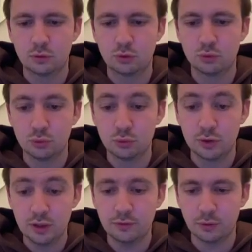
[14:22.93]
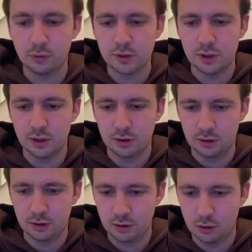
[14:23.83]
to d4, seeing that
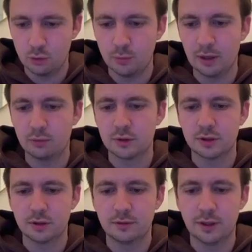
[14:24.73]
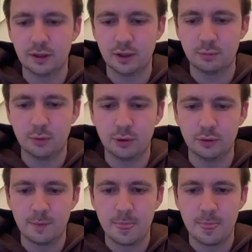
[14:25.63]
it can go backwards and defend that pawn.